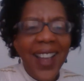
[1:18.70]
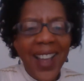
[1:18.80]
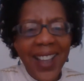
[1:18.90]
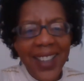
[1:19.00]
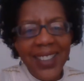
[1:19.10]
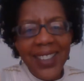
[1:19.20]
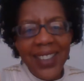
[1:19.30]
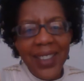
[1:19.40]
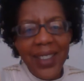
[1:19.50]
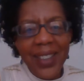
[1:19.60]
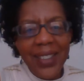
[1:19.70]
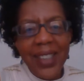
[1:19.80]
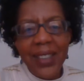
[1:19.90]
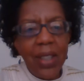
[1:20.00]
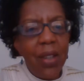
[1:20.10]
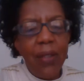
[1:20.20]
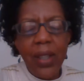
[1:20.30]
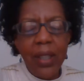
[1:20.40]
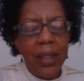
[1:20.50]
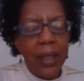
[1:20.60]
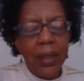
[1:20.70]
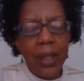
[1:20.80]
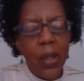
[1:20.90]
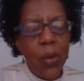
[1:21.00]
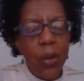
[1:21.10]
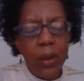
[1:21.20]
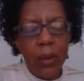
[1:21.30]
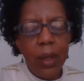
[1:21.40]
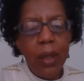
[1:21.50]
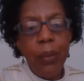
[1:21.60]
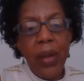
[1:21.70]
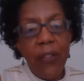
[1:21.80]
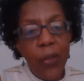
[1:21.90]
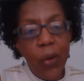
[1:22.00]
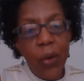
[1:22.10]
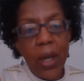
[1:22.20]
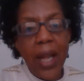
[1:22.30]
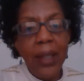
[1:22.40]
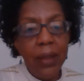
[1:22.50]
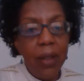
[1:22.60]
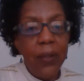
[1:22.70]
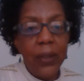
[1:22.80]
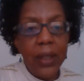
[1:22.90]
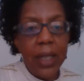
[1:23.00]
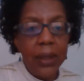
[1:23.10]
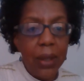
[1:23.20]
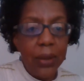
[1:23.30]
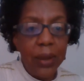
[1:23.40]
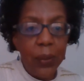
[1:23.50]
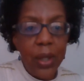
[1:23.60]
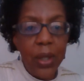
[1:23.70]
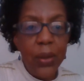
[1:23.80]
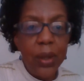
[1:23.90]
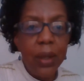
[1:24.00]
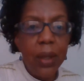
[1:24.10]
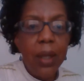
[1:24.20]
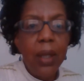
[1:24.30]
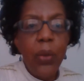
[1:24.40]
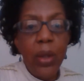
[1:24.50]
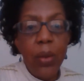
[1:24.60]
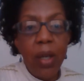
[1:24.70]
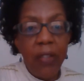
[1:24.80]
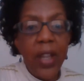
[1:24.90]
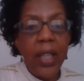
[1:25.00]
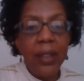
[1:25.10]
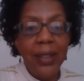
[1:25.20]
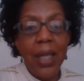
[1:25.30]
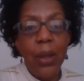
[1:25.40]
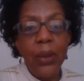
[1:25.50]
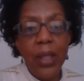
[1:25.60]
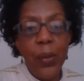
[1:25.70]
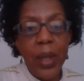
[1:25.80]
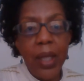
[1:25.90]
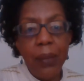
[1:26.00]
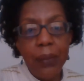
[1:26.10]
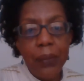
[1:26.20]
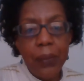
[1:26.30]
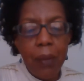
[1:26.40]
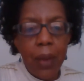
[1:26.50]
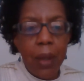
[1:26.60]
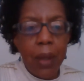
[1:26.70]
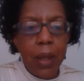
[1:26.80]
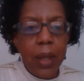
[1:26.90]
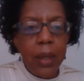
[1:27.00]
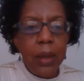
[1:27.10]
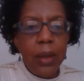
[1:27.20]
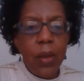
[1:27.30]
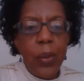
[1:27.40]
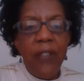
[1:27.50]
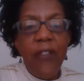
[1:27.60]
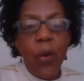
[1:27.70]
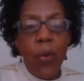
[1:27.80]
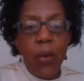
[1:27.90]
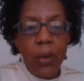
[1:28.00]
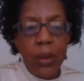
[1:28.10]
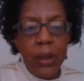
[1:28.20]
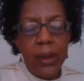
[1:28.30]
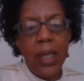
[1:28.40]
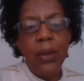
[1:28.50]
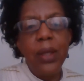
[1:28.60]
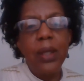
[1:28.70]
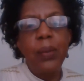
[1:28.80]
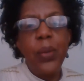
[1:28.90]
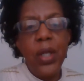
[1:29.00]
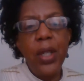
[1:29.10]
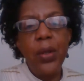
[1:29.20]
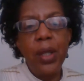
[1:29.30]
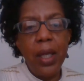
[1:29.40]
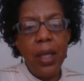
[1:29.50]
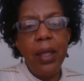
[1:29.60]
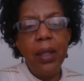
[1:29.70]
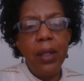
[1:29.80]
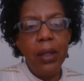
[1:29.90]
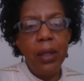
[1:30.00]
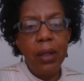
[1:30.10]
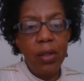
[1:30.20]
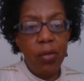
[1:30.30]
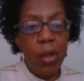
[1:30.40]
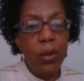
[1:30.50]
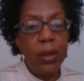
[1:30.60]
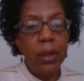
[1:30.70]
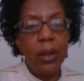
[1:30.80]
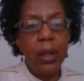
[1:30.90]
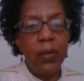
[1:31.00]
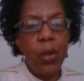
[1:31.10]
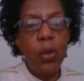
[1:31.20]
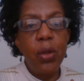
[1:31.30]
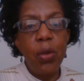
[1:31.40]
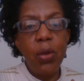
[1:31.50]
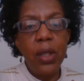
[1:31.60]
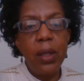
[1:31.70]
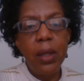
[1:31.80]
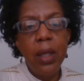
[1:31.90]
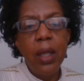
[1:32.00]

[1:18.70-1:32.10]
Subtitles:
And there's a lot of other things that go on before and after that sound is produced, which will affect the sound that you make. So before the sound is produced in the throat, in the vocal cords,